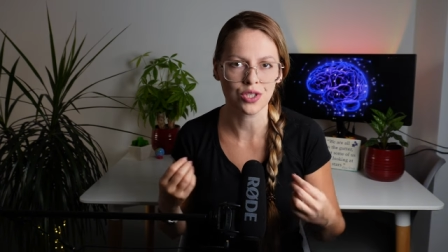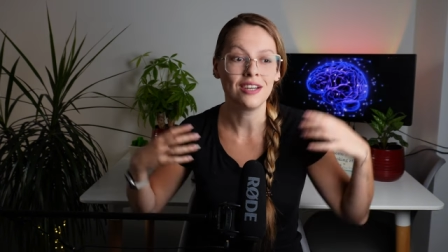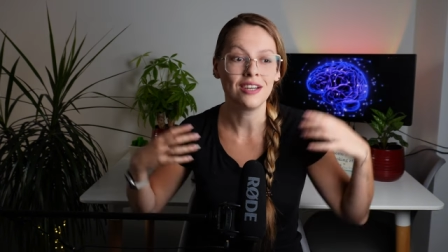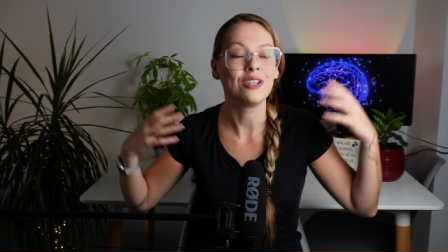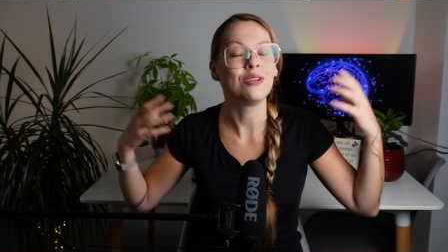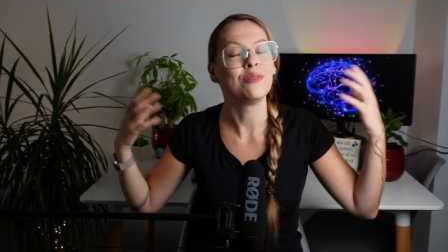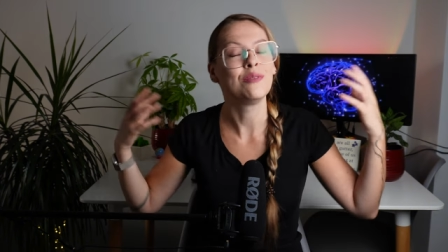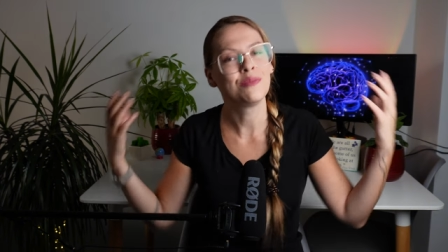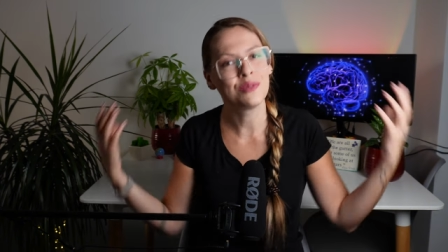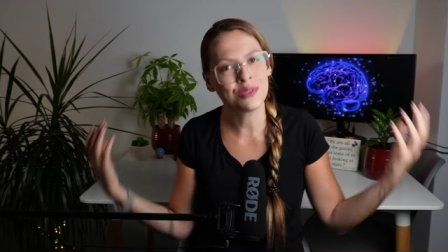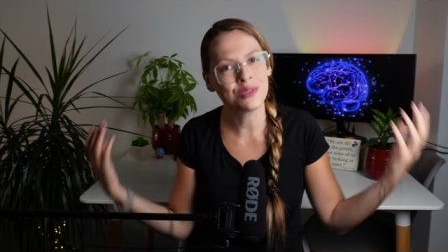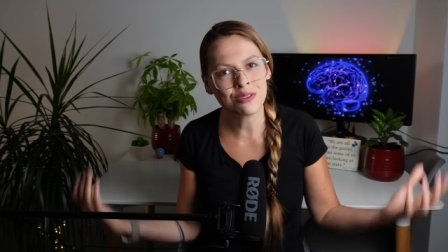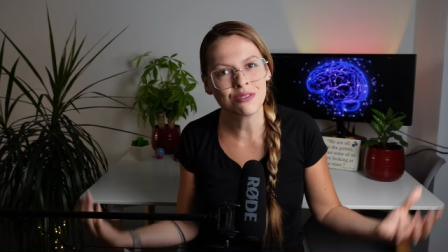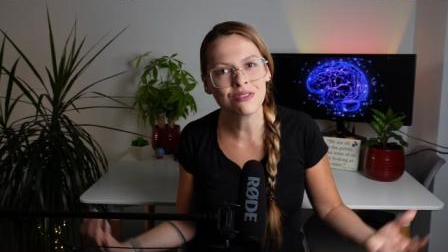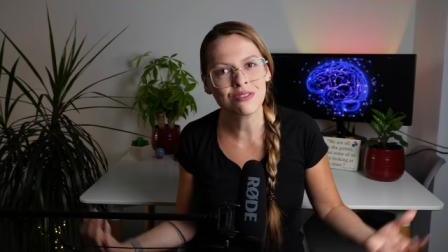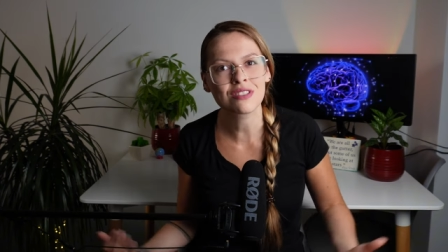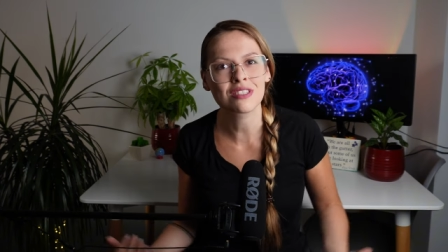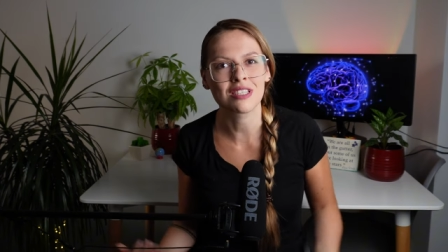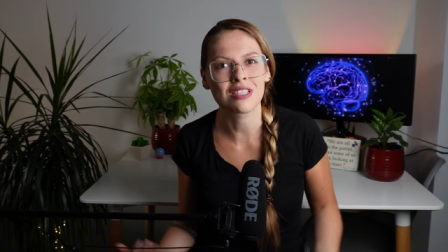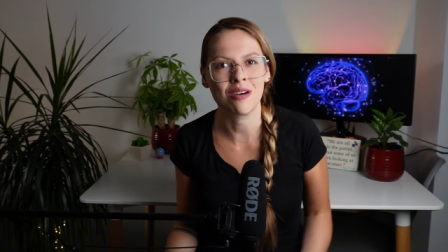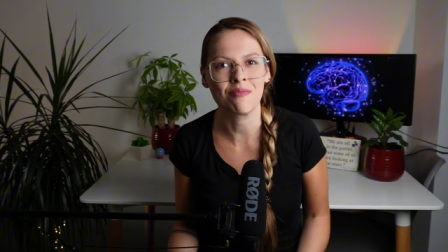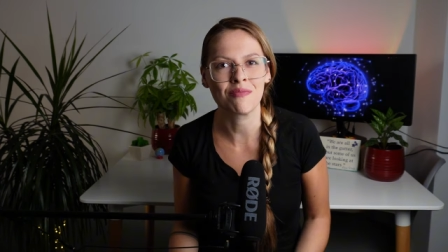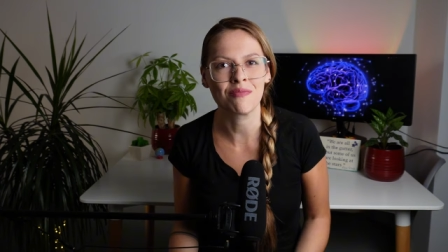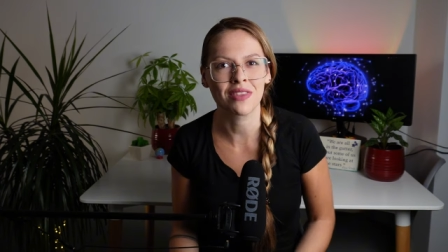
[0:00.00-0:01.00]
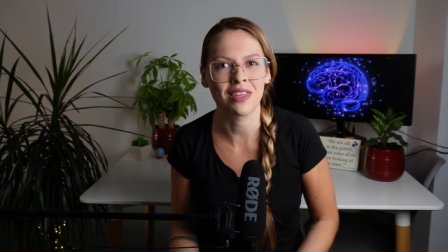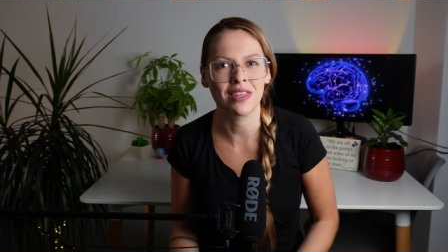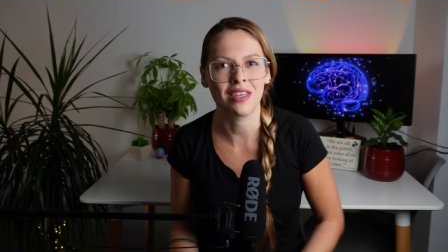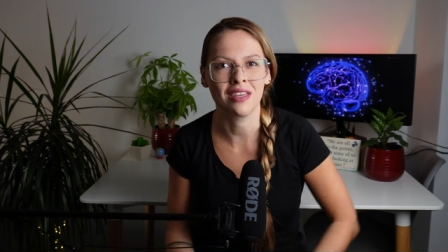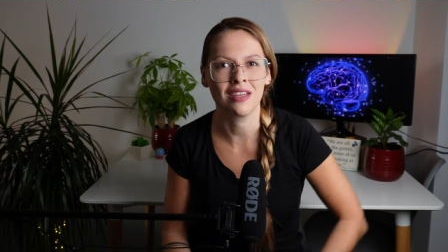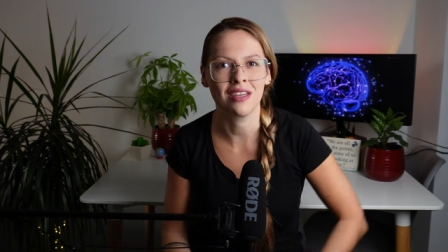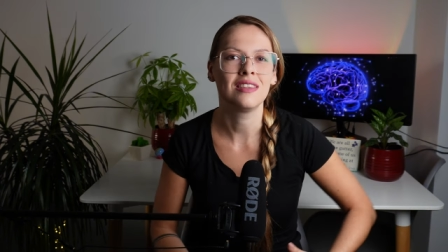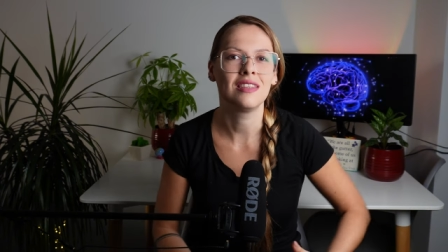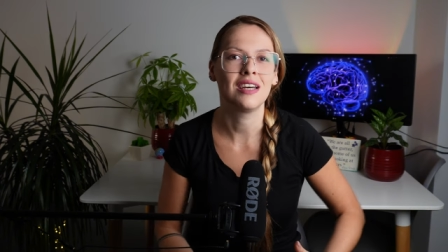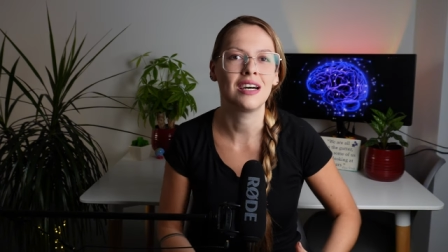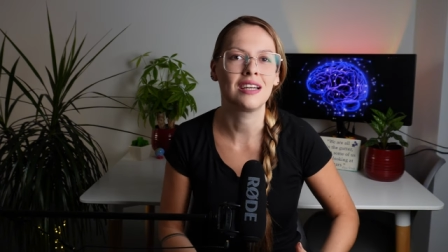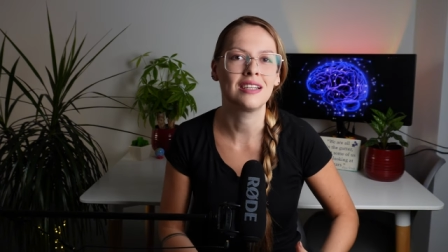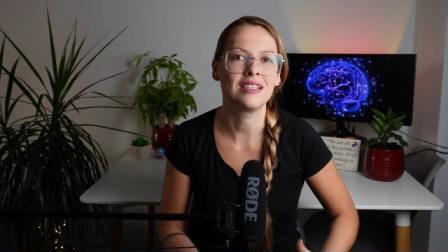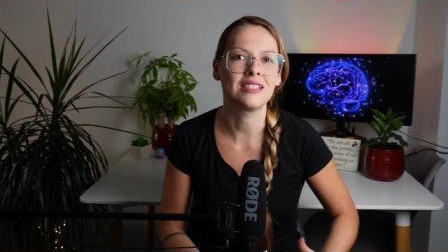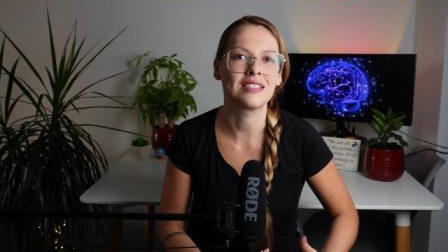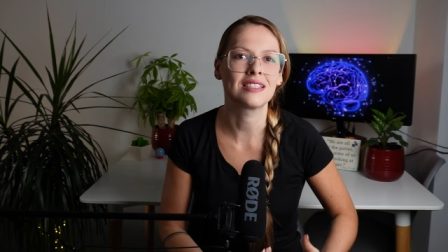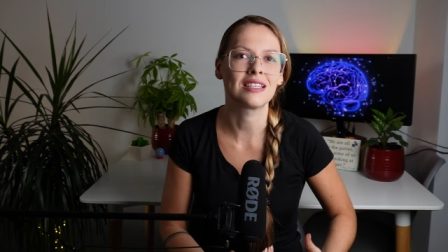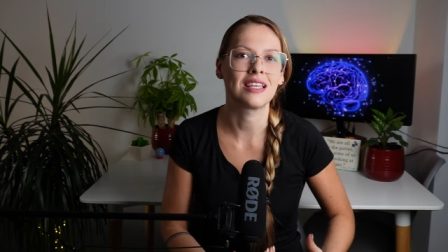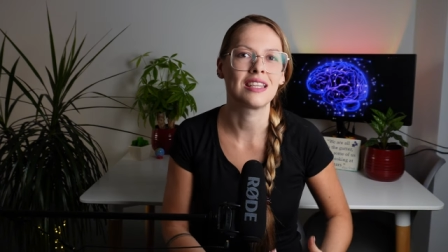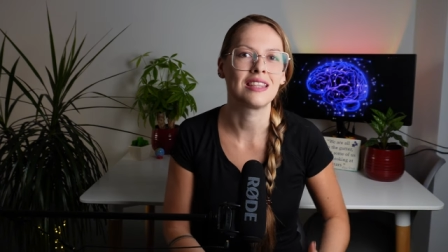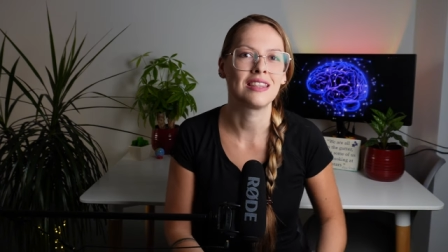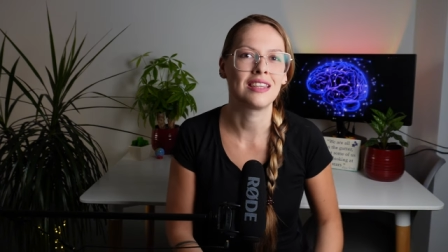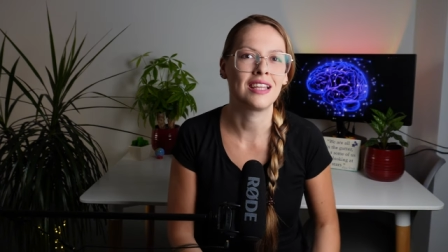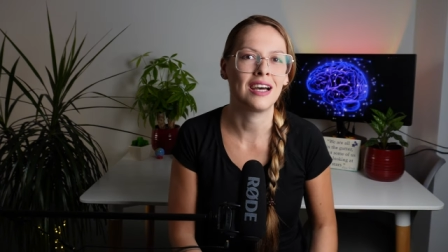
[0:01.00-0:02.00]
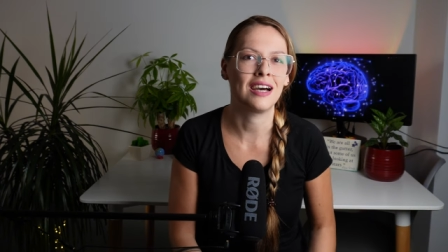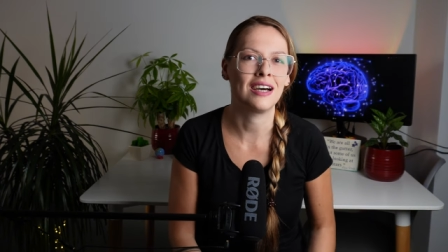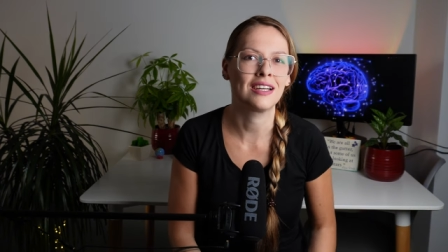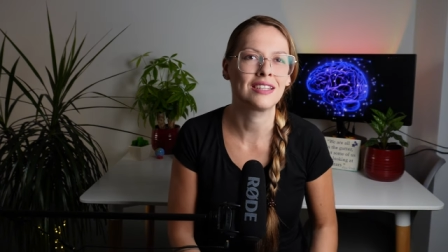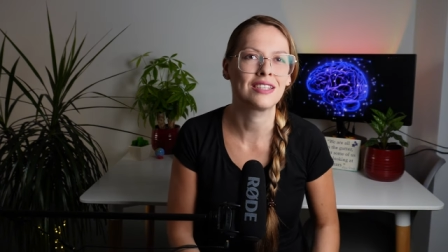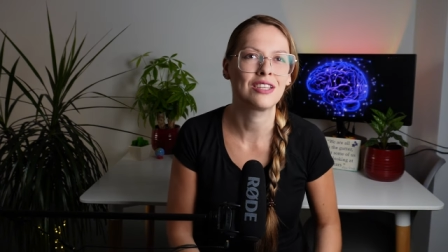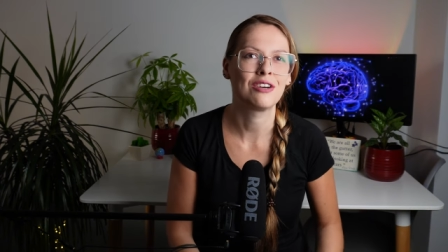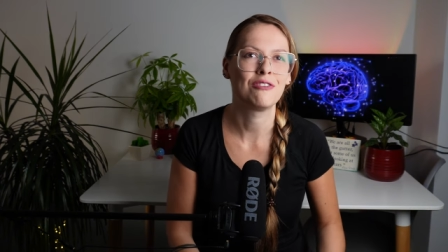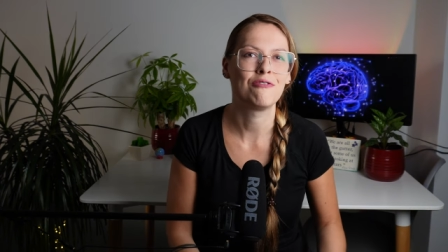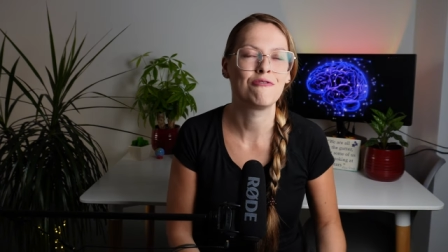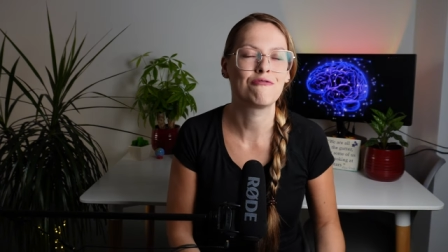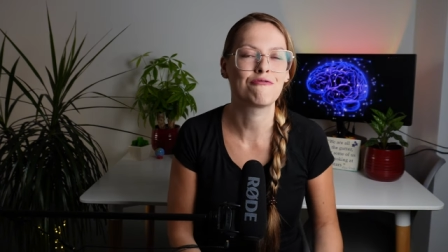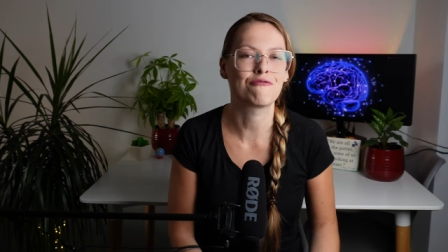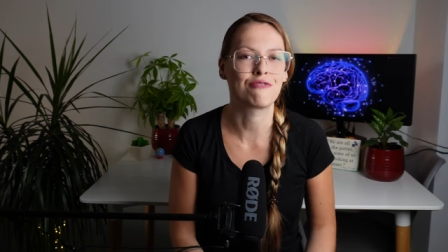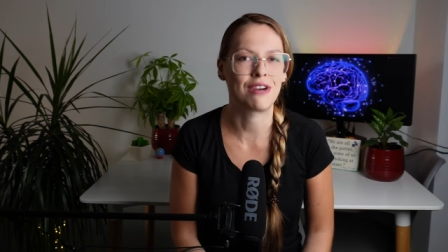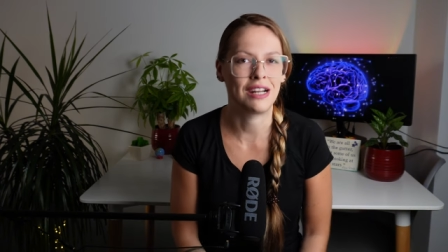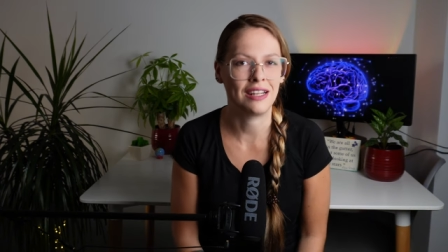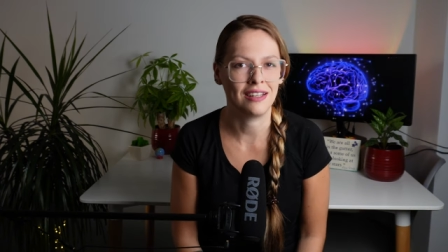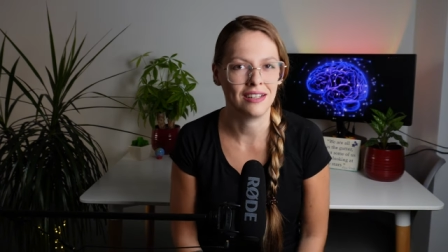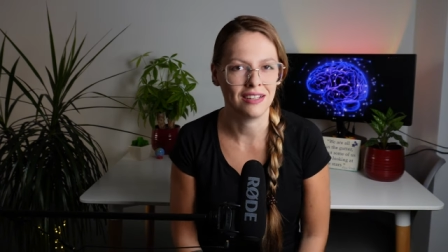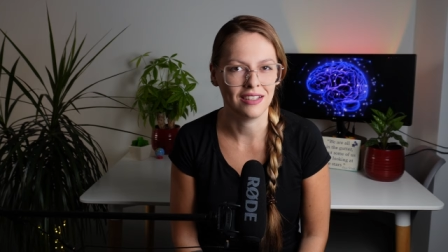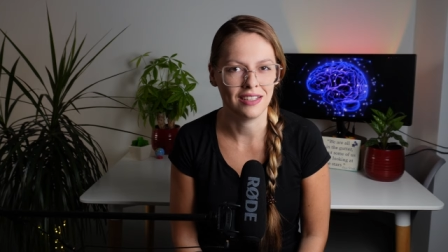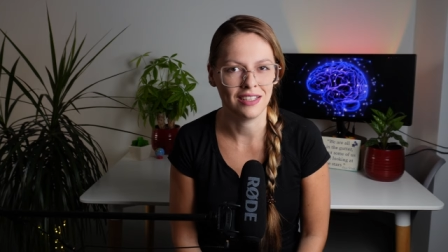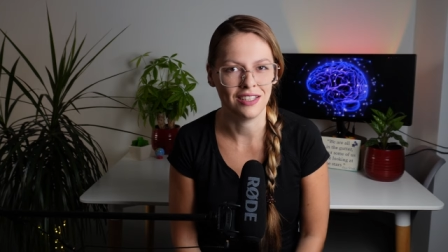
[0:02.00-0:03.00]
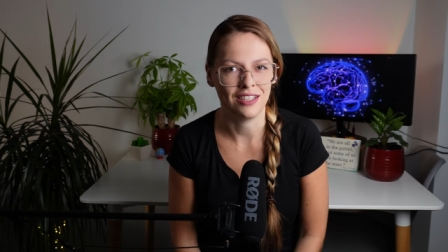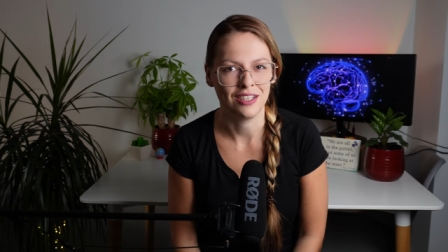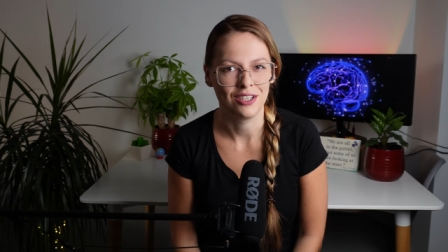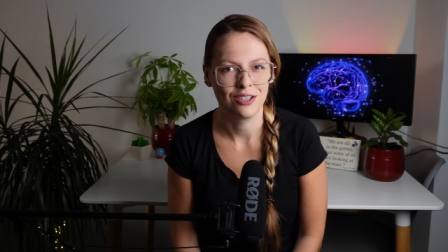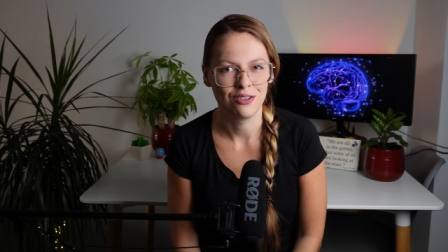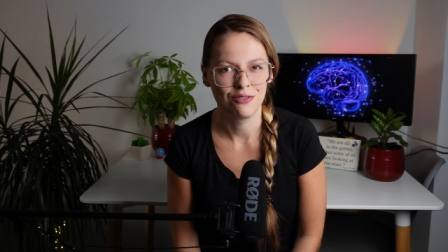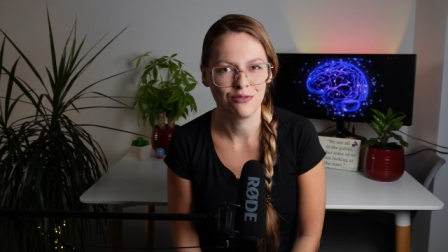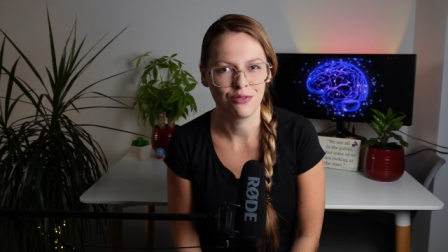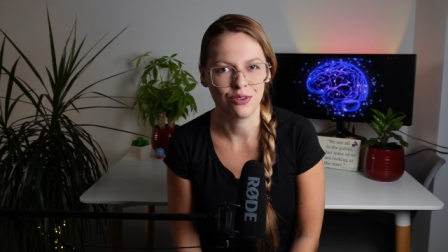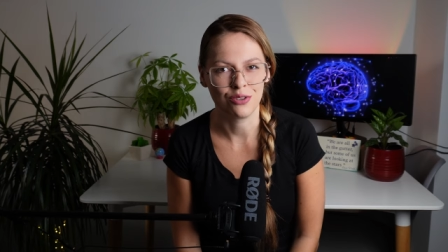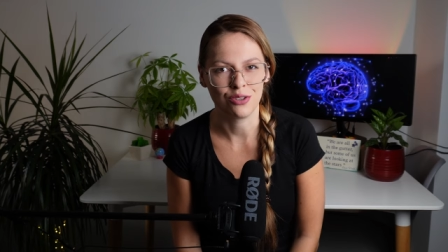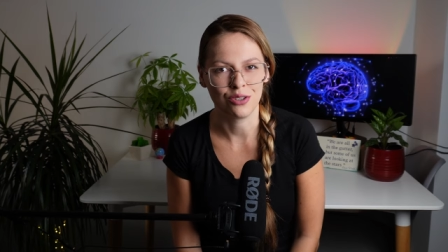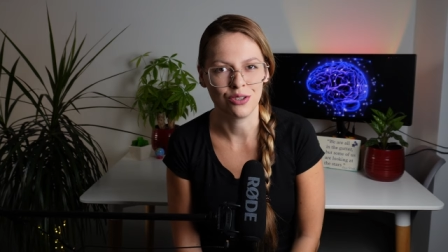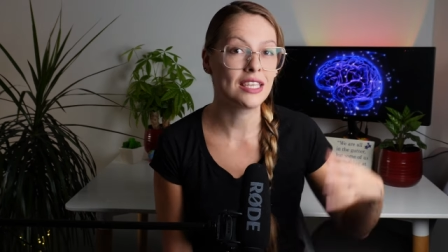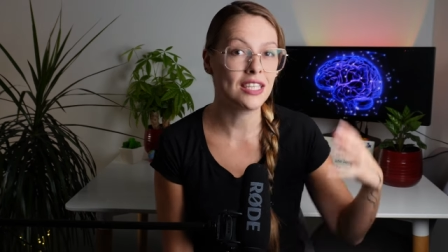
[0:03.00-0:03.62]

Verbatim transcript: remove something that is not friendly for you.